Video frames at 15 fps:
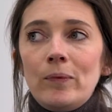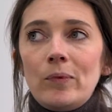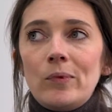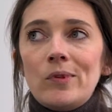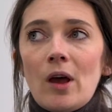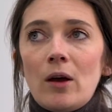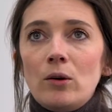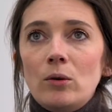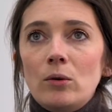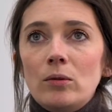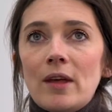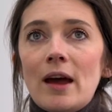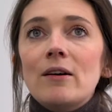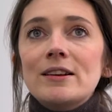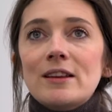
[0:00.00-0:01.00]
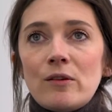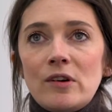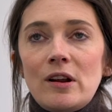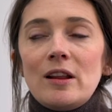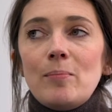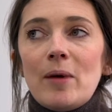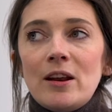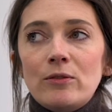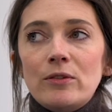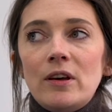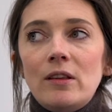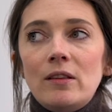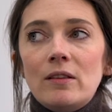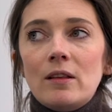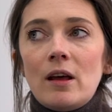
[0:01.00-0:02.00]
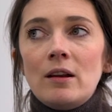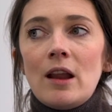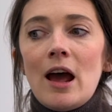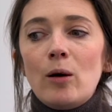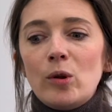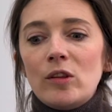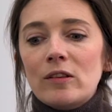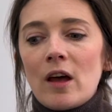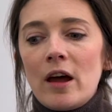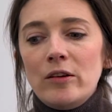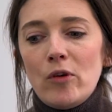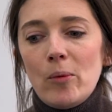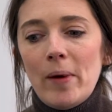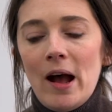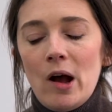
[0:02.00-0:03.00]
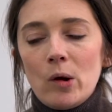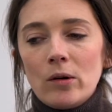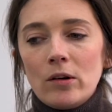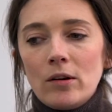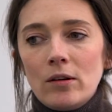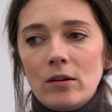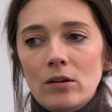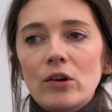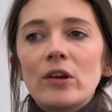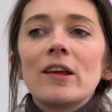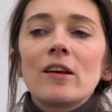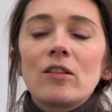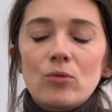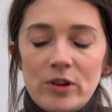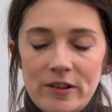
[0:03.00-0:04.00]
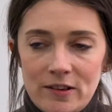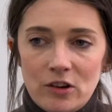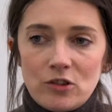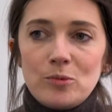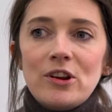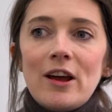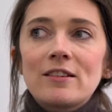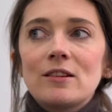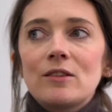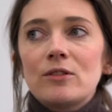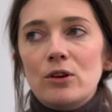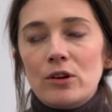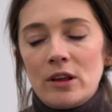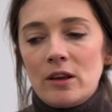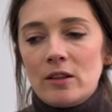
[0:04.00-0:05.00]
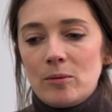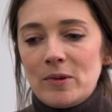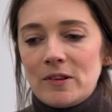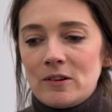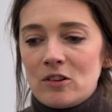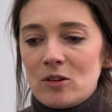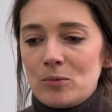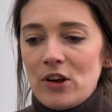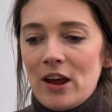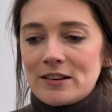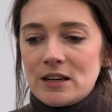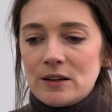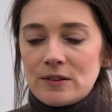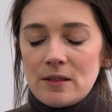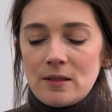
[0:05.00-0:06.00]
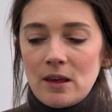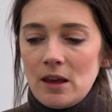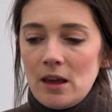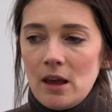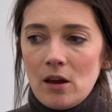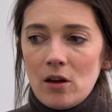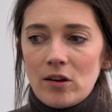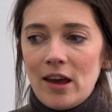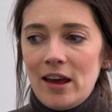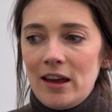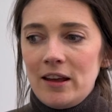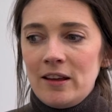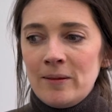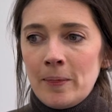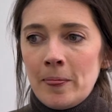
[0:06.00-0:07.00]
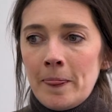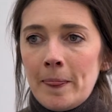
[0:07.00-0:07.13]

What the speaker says: So there are definitely benefits, and now it's kind of about looking at the research objectives, looking at the business objectives, and thinking, okay,